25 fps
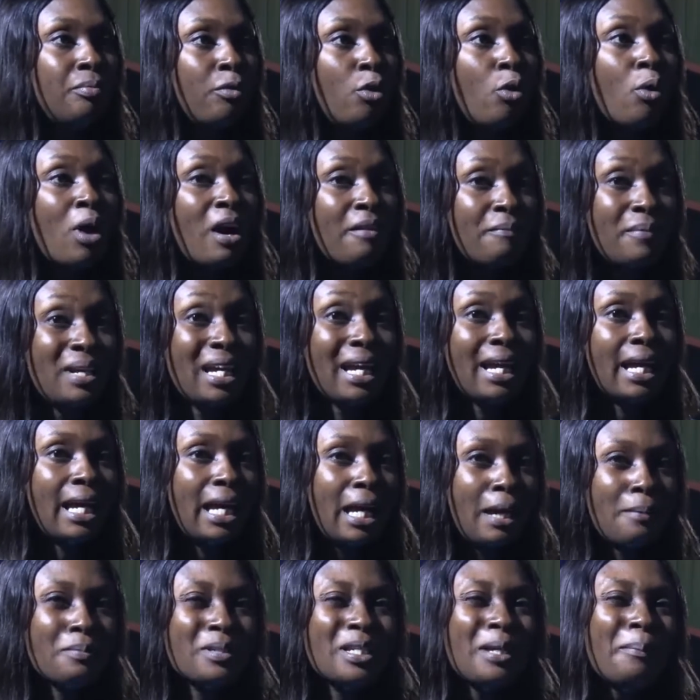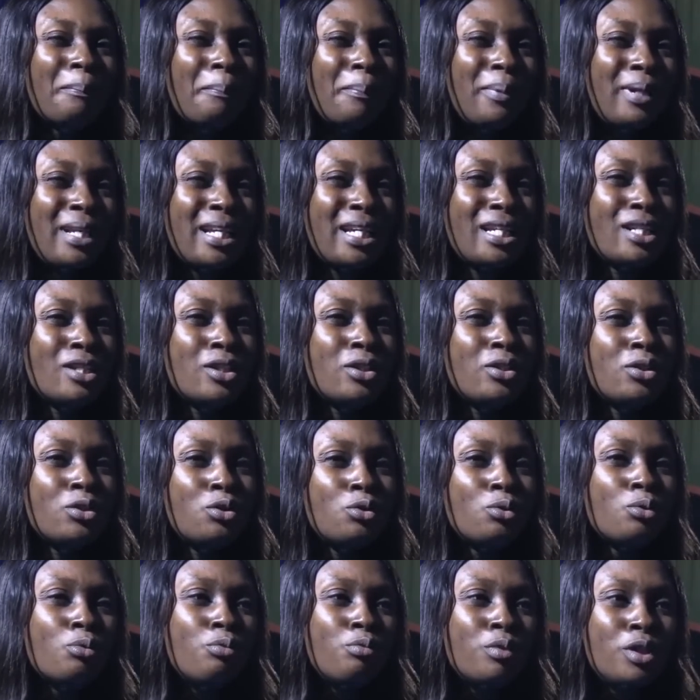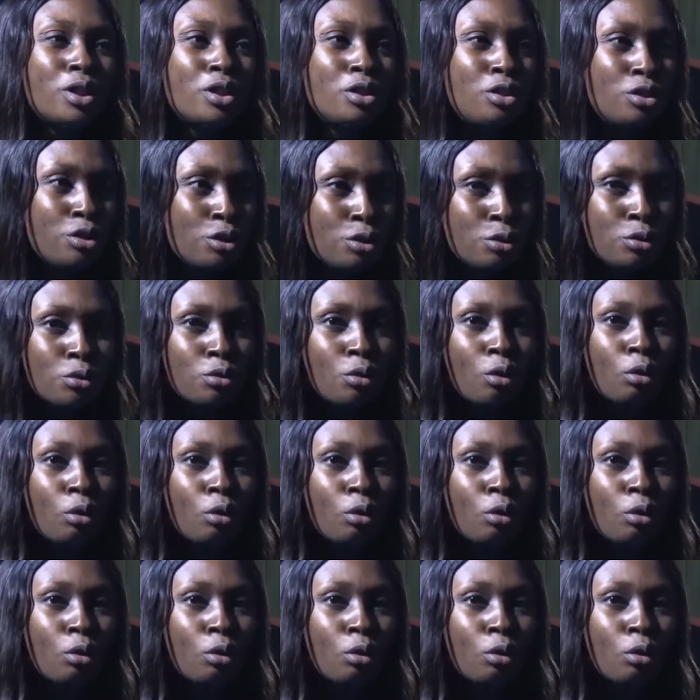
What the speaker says: have been kept in place to reduce